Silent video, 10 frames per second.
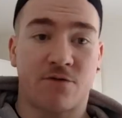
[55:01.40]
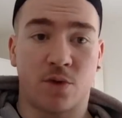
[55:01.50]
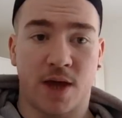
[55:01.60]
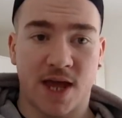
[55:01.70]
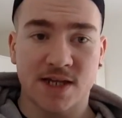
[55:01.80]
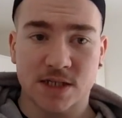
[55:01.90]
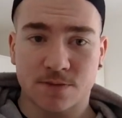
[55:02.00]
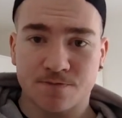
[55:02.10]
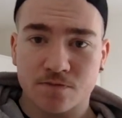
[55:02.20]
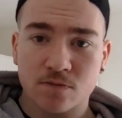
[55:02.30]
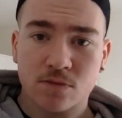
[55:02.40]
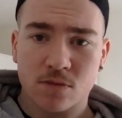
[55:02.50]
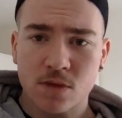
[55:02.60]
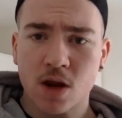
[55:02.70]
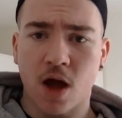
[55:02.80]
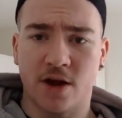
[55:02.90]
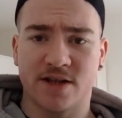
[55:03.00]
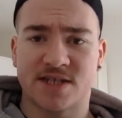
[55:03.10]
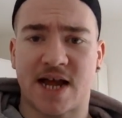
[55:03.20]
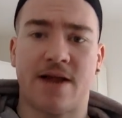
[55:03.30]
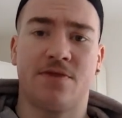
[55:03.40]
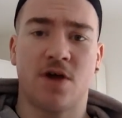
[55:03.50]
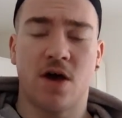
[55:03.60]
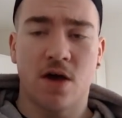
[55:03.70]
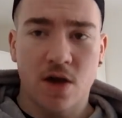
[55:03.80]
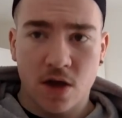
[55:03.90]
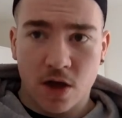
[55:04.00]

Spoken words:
for what it is, understand that